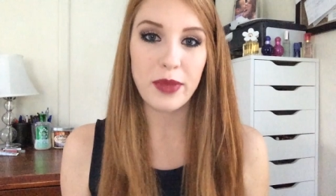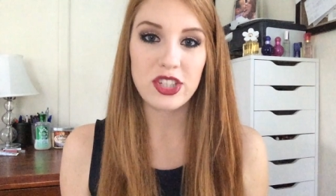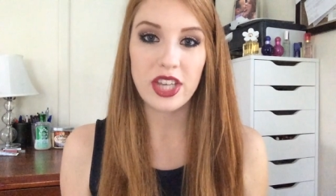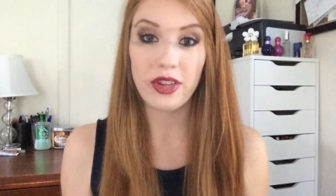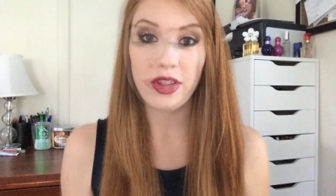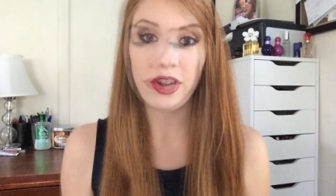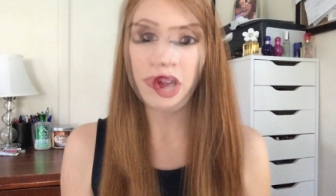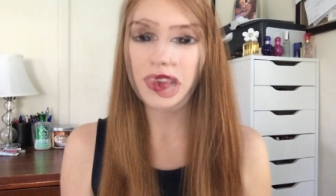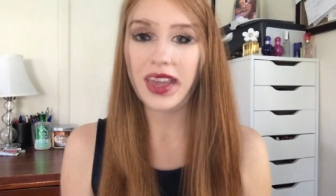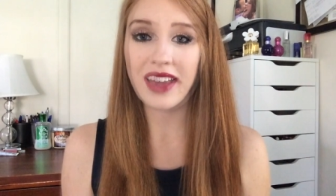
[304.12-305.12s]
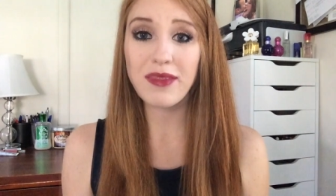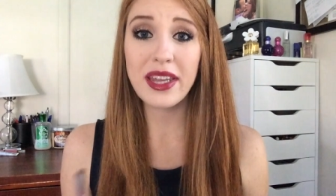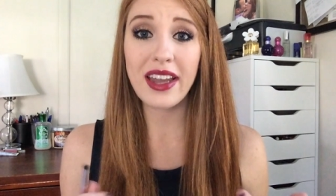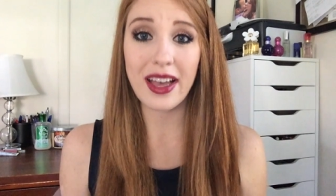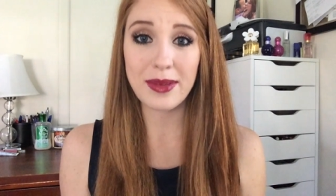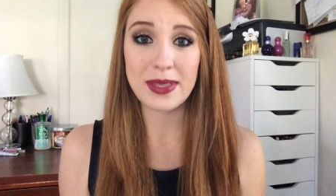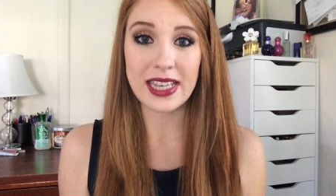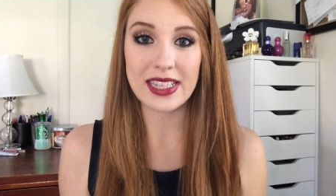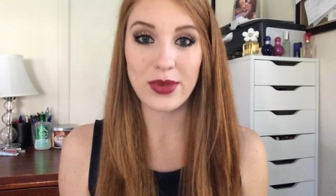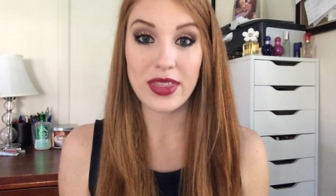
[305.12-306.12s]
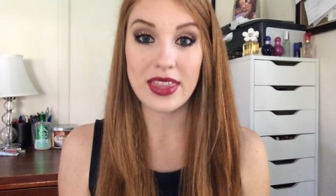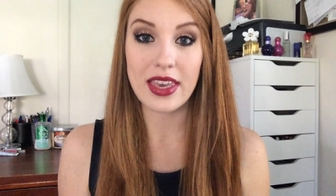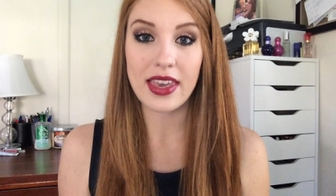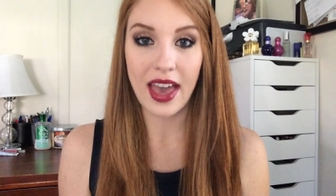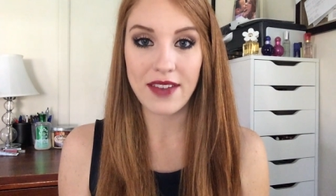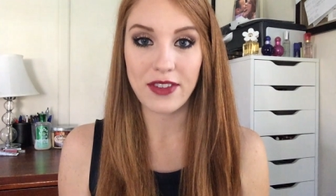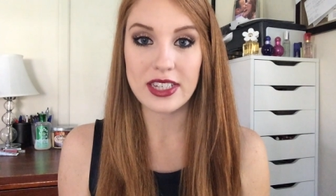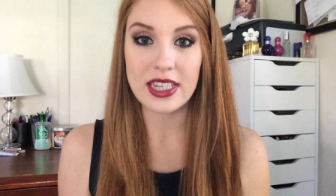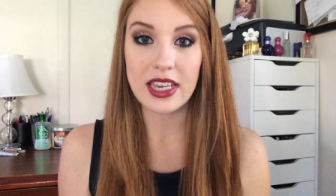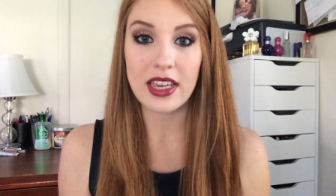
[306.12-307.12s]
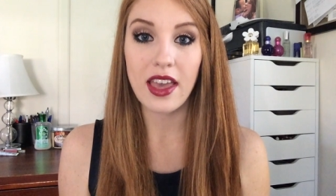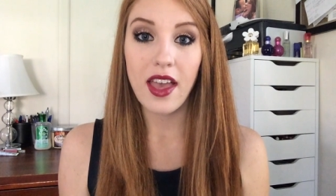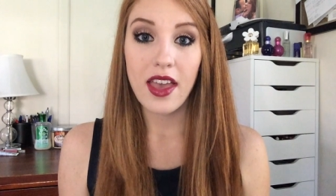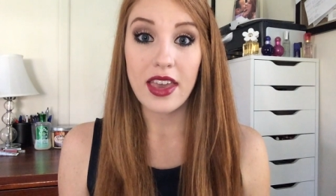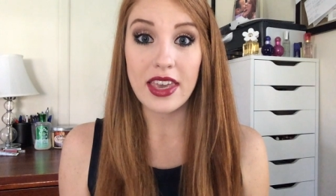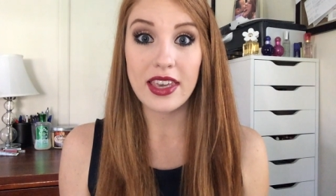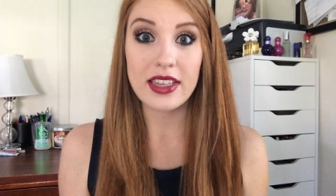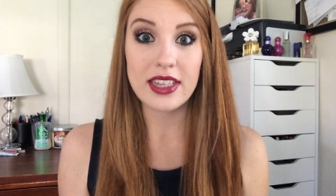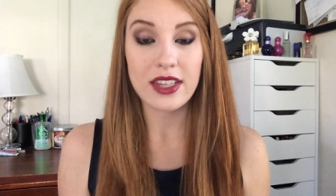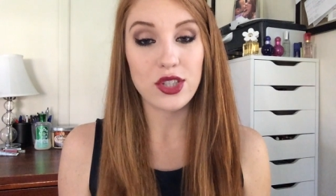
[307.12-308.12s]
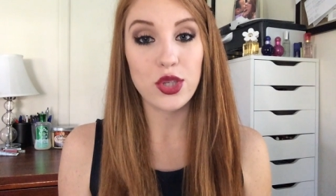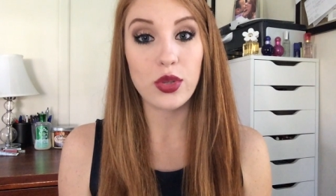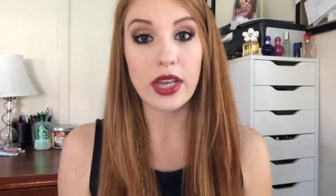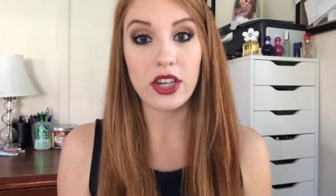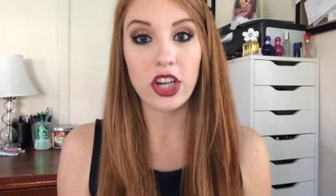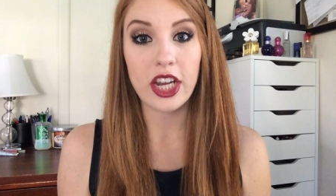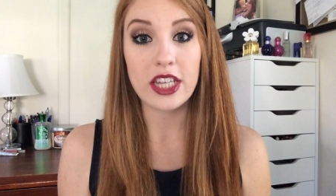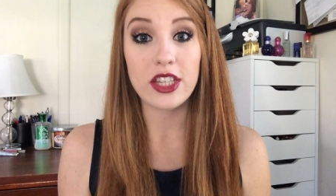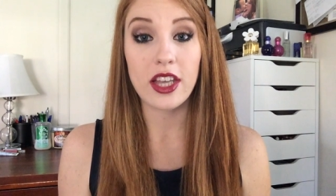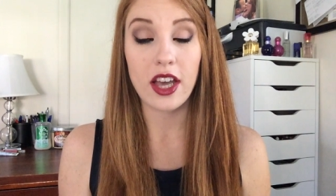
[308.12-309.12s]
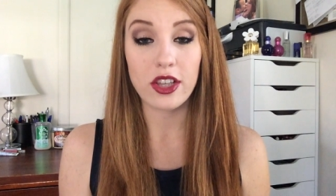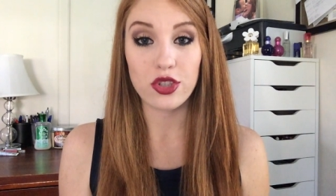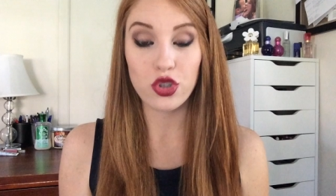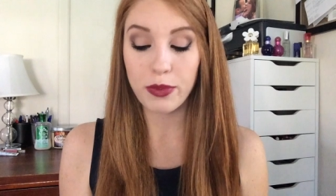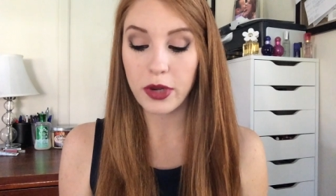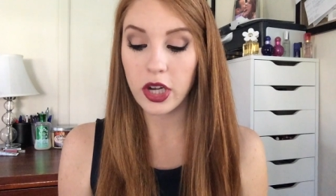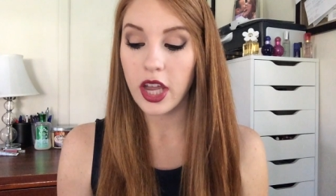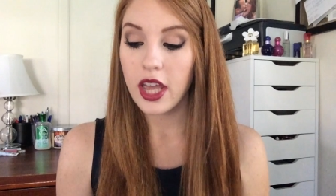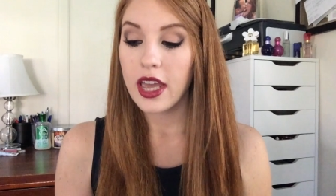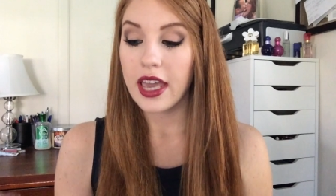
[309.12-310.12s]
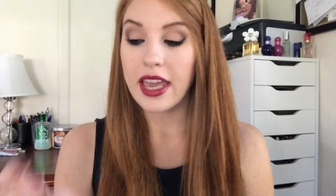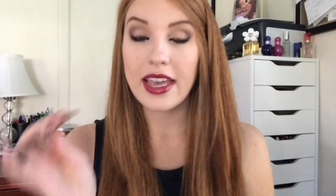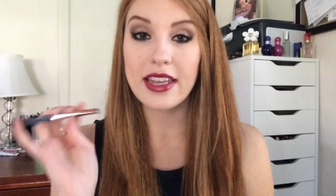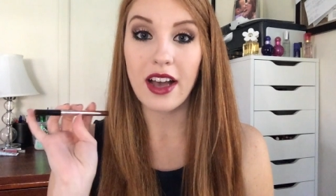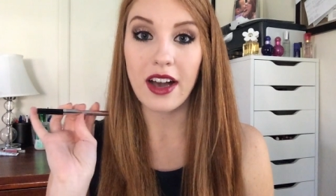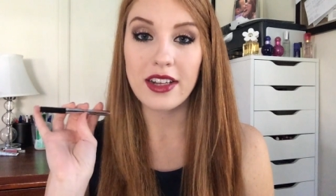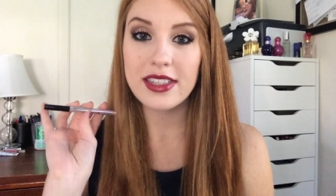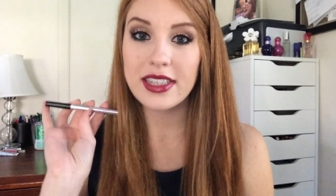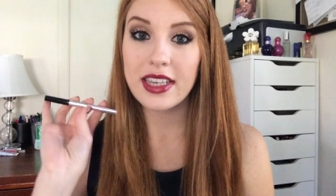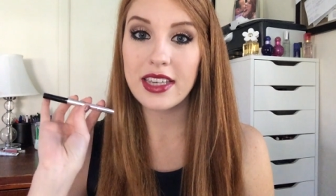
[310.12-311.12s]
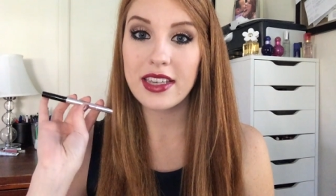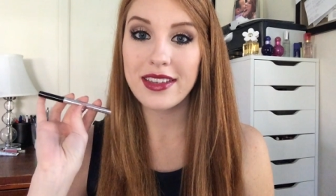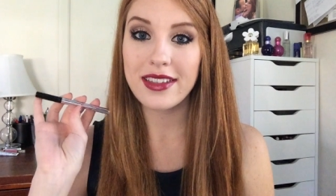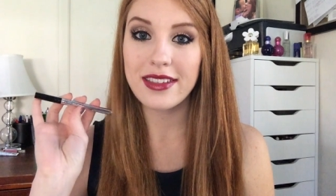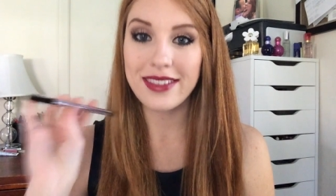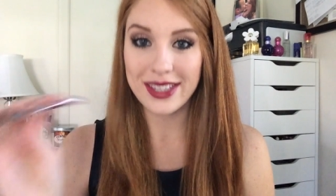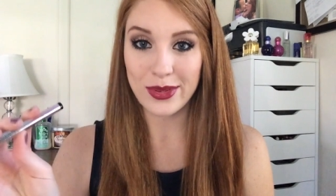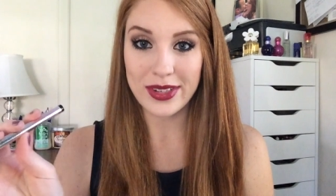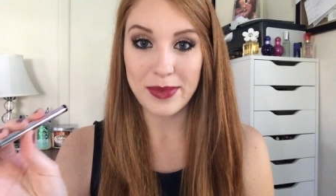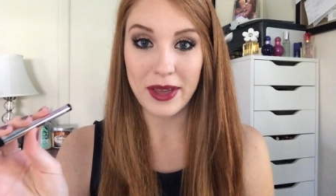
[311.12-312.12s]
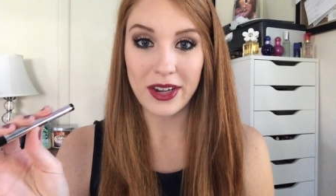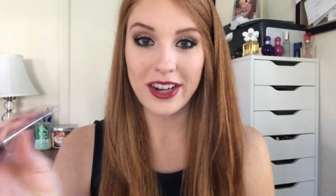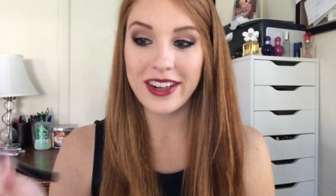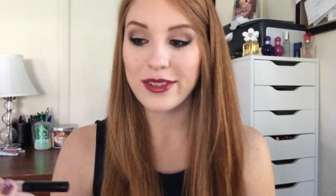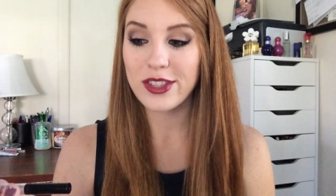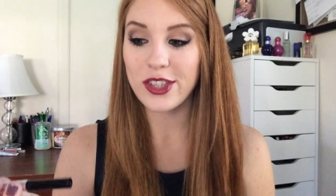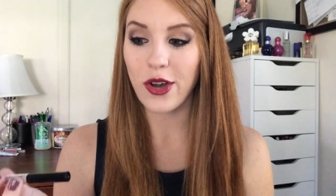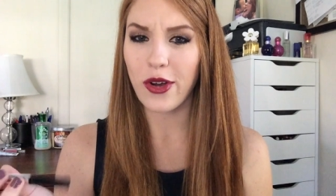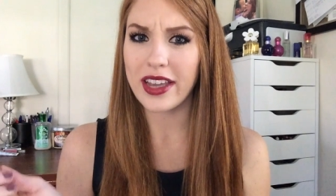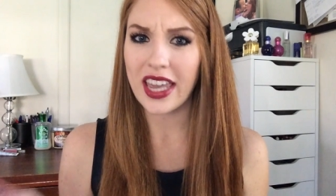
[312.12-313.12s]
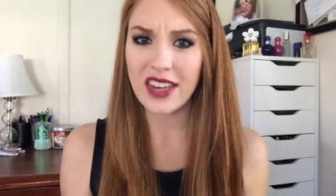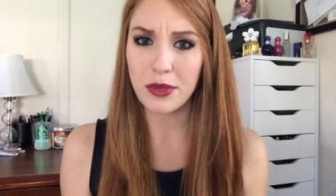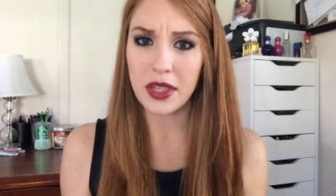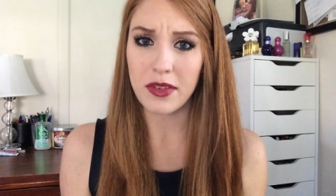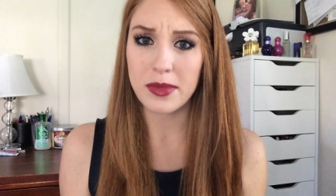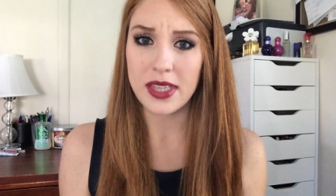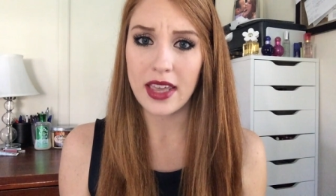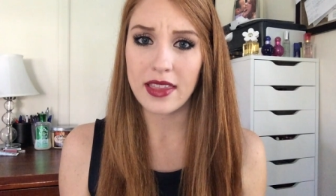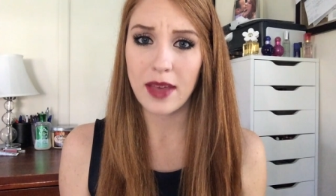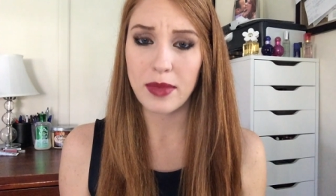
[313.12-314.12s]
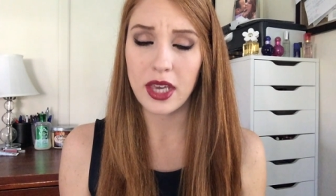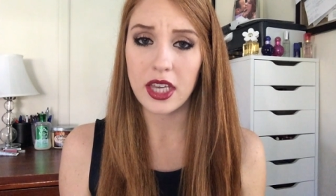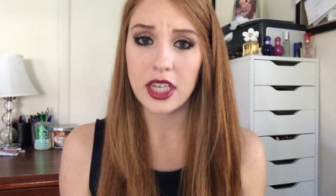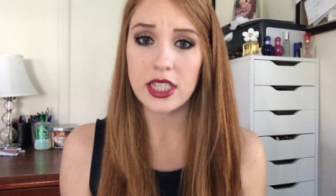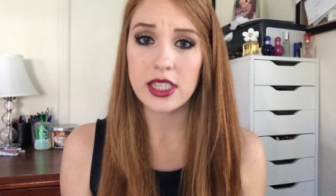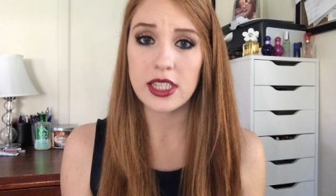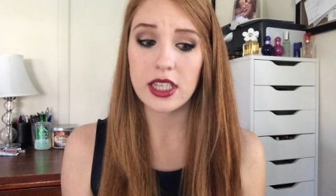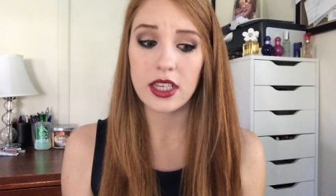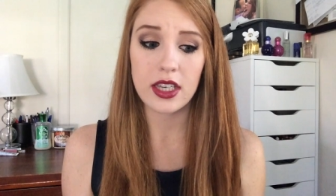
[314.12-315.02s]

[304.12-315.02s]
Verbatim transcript: my channel at all, I've been obsessed with the Kat Von D Ink It Tattoo Liner in the color Trooper. And honestly, this one is better. So I can't even believe I'm saying that because